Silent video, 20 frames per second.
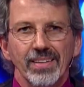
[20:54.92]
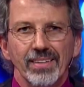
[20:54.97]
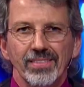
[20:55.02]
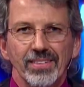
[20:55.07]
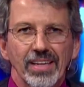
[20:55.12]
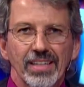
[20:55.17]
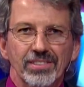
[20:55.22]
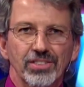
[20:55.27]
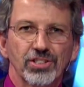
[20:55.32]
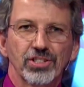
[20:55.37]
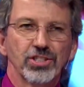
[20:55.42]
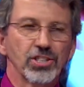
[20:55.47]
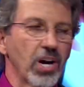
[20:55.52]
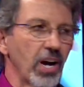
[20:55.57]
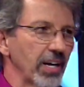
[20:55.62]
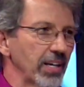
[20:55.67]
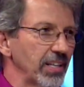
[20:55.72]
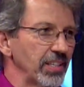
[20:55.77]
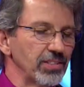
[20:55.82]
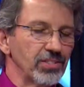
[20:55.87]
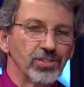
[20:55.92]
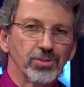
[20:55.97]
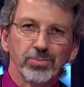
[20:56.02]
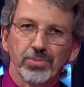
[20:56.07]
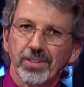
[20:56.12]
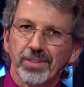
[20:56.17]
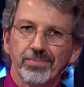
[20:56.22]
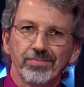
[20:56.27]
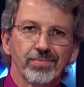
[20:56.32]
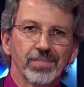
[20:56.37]
That's shocking to
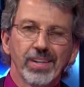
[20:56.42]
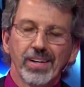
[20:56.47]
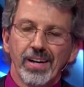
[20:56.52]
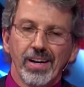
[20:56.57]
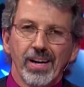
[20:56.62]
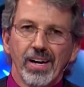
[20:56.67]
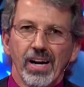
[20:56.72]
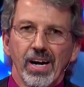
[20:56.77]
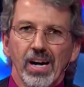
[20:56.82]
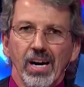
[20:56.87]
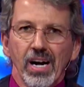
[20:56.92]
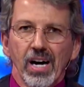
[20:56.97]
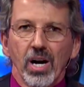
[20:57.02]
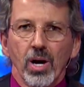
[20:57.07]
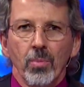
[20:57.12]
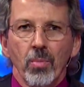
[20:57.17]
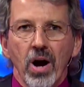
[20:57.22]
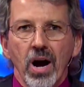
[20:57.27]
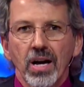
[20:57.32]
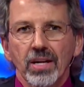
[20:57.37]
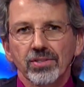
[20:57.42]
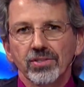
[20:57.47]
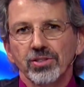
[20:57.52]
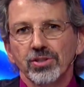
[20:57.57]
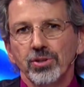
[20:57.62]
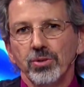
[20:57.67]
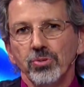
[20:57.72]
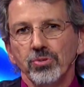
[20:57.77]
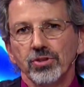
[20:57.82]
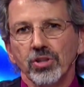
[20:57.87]
me.
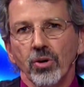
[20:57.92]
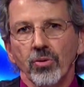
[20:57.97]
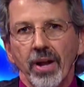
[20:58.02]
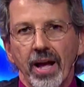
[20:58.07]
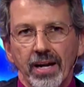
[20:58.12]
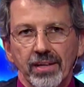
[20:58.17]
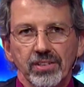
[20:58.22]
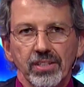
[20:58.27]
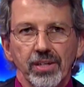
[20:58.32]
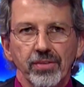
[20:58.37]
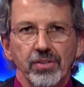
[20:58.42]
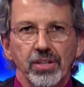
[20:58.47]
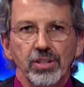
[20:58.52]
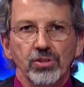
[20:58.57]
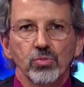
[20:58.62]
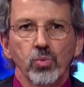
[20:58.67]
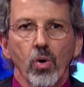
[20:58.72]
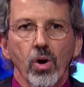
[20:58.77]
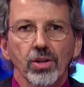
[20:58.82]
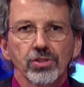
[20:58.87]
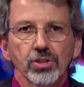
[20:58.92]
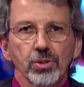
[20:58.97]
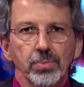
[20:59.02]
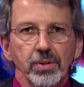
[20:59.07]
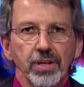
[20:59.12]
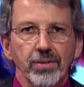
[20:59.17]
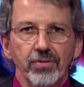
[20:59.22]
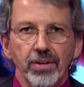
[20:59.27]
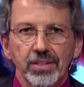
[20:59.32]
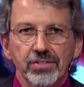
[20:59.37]
Hamas, whose own activities will also be
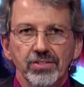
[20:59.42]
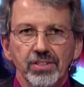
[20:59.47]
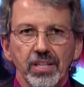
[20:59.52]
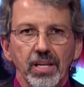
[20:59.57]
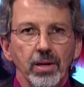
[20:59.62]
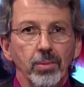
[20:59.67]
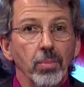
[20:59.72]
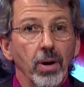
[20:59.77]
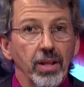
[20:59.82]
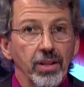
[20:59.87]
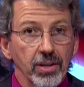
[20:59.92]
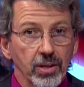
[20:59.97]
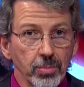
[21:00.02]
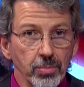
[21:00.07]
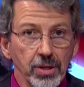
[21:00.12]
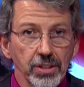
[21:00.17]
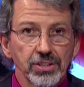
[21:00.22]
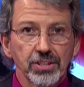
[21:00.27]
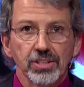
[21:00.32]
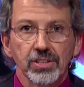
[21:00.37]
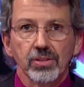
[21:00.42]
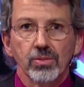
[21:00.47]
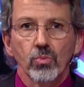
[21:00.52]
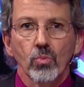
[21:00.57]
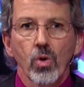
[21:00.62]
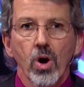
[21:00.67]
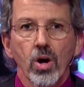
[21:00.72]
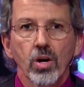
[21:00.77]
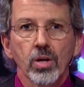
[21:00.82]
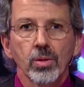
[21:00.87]
investigated by the Commission,
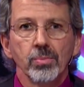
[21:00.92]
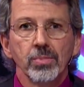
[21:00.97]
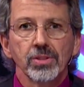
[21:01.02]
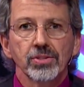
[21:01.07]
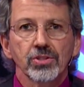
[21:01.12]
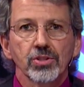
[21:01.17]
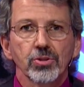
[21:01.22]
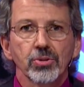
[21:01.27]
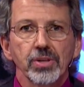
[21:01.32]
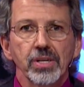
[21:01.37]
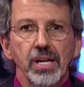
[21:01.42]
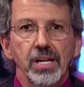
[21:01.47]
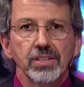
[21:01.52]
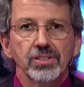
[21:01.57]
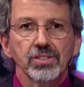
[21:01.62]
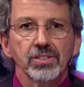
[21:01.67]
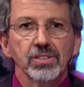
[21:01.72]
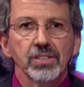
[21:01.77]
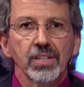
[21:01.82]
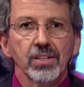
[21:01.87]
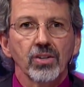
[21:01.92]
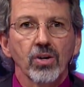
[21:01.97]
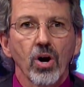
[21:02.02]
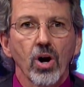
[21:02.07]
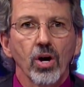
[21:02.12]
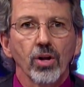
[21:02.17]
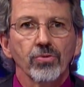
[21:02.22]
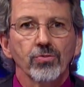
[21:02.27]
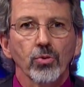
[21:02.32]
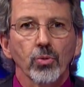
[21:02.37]
welcomed its creation and
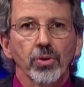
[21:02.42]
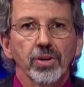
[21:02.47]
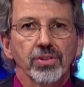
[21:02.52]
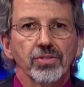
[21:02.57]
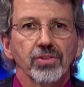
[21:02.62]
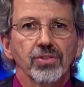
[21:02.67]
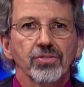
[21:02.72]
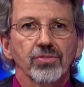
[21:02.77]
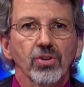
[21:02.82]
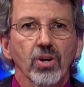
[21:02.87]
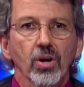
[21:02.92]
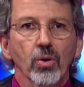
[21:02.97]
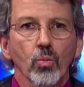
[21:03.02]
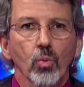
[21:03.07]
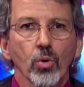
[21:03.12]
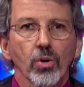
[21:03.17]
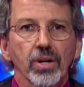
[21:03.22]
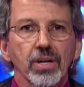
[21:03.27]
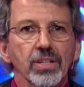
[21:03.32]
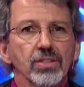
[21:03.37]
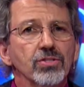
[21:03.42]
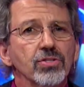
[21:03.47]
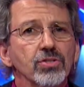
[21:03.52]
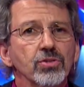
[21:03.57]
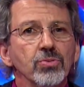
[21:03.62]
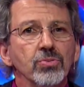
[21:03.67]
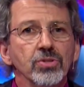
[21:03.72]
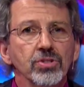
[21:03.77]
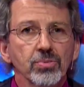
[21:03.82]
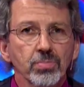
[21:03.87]
called for it to start work as
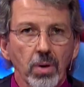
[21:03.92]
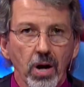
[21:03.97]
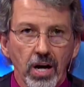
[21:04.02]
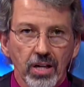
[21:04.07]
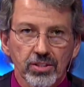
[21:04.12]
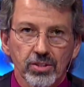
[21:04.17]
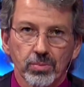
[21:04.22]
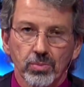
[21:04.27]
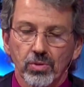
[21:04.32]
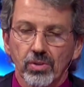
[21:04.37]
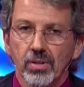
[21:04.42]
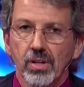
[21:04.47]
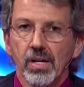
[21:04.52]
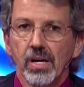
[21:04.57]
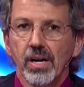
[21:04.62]
soon as possible.